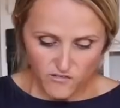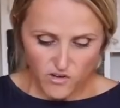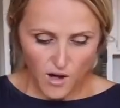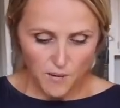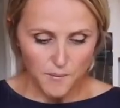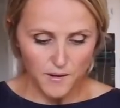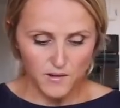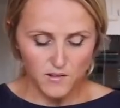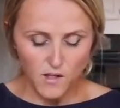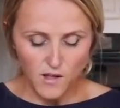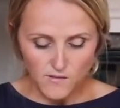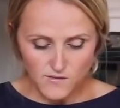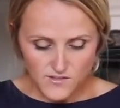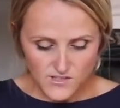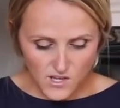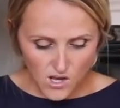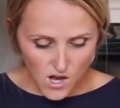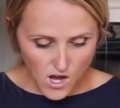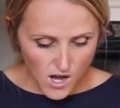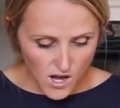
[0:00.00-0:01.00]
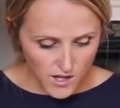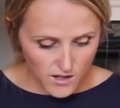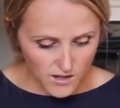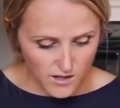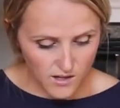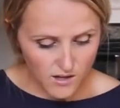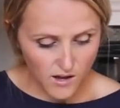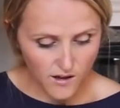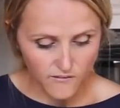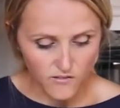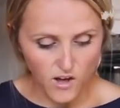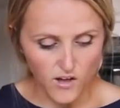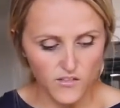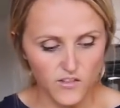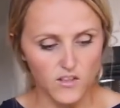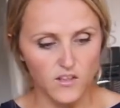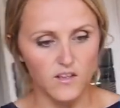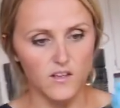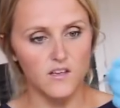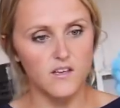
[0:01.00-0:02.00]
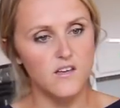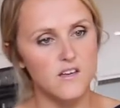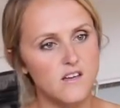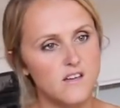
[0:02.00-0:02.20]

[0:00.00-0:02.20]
I've got my gloves on. I've got the